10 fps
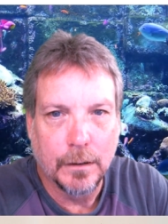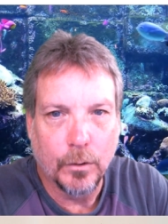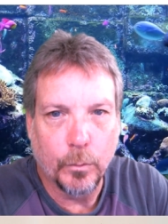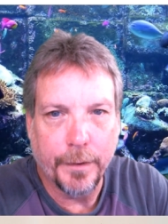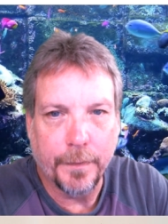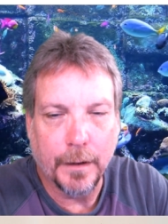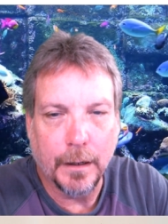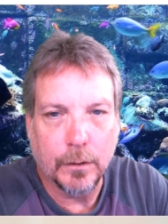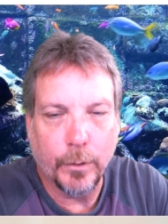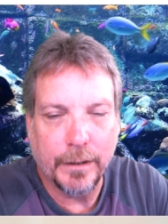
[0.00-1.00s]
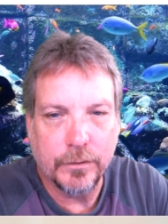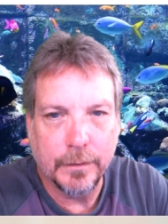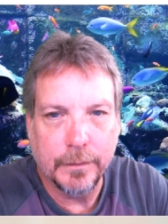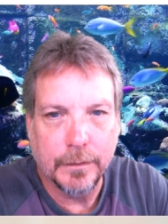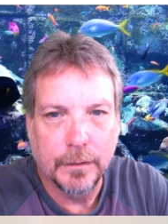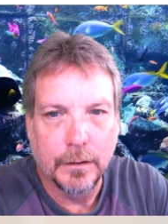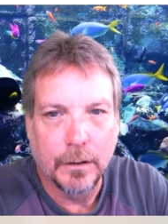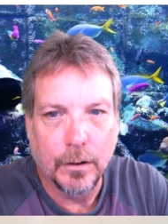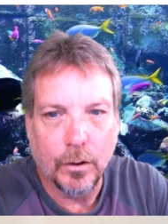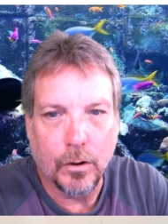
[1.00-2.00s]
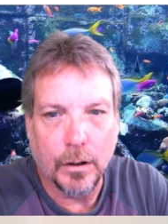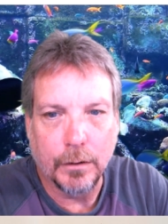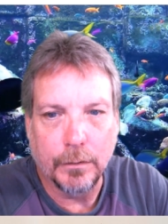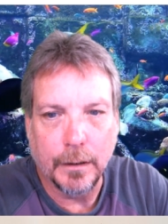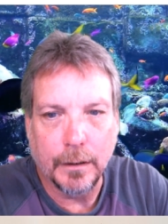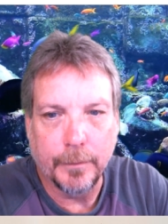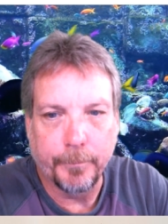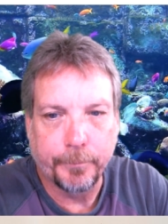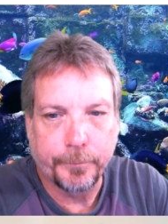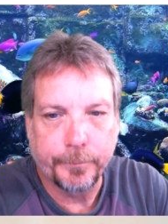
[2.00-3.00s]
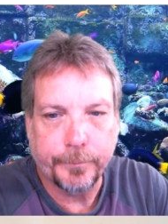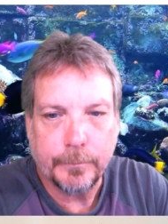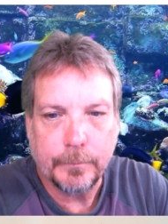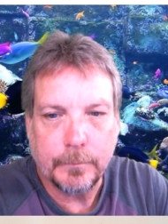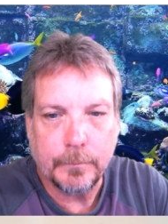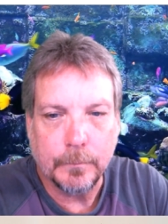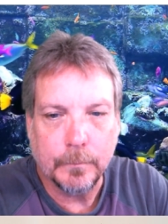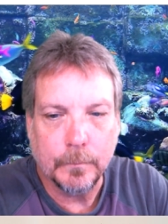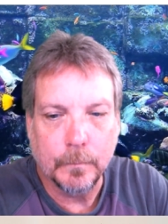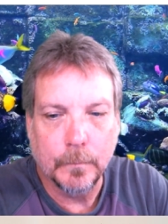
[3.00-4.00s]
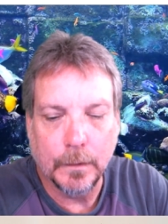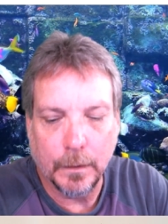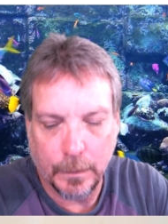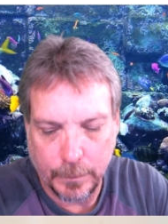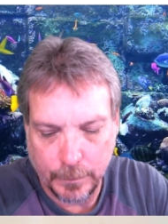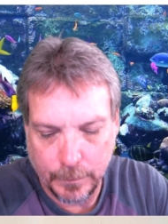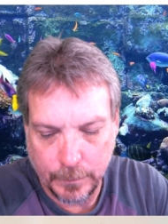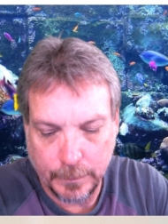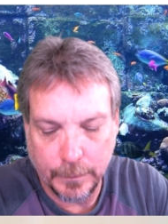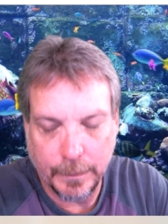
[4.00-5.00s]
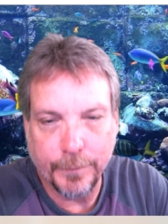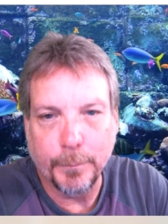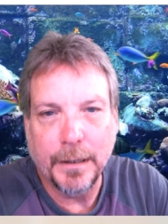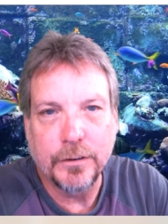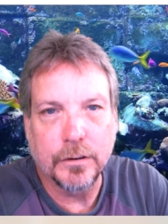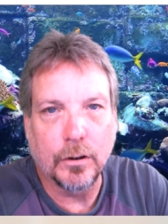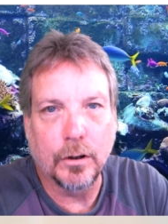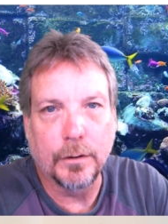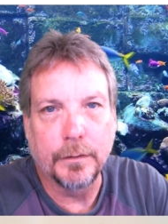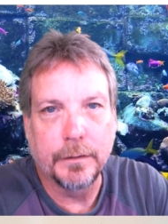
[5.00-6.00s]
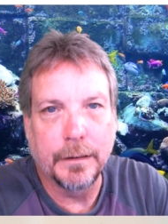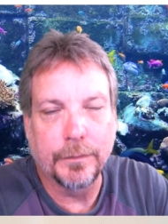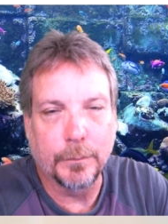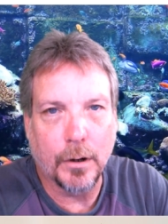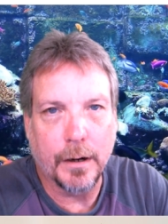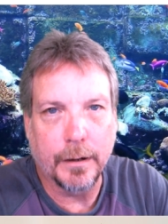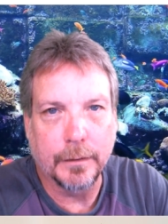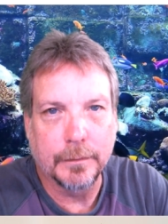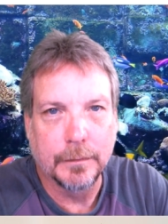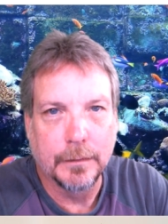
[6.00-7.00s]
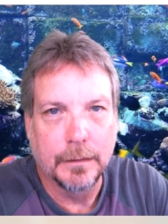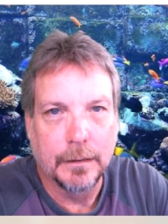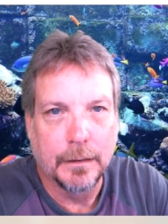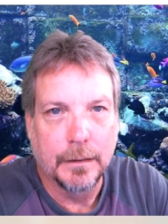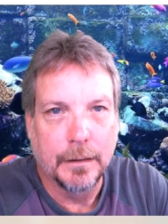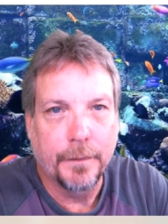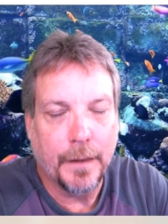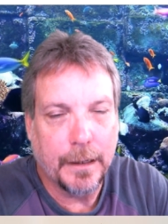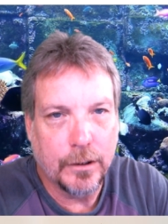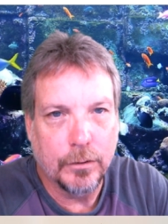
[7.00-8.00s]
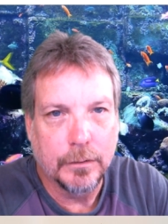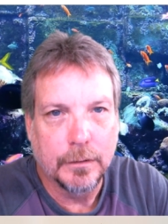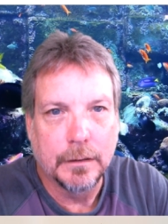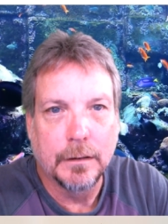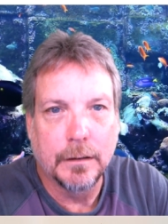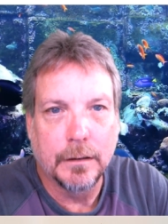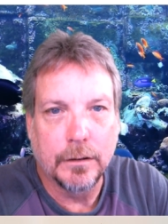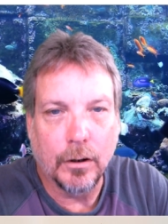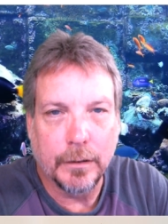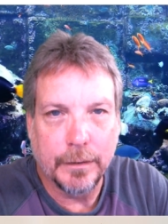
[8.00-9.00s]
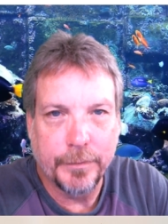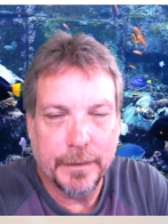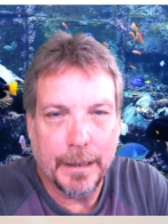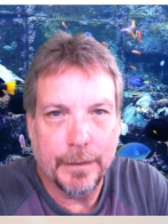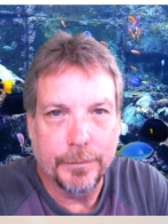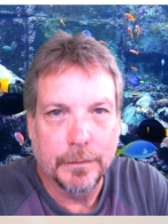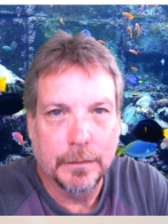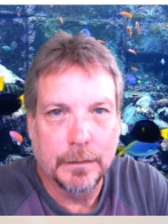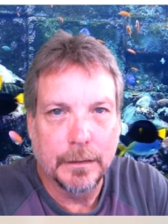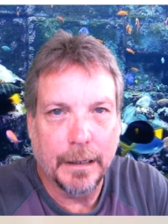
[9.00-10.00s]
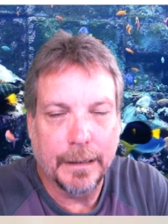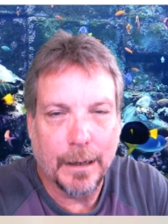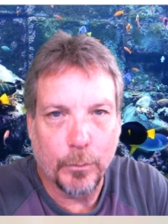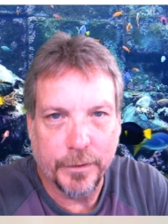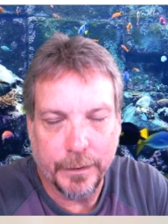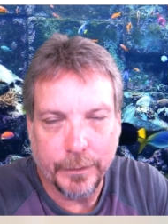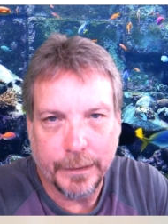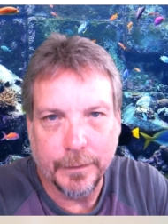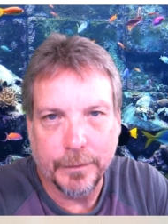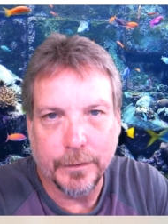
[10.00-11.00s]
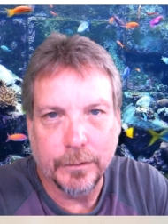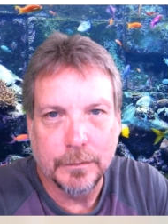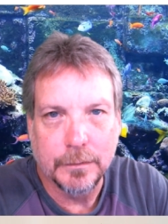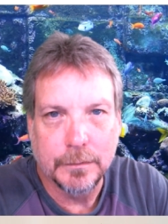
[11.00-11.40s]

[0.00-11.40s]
with uh, questions or um, uh, information on different products. Thank you. Y'all live safe, and I will see you again soon.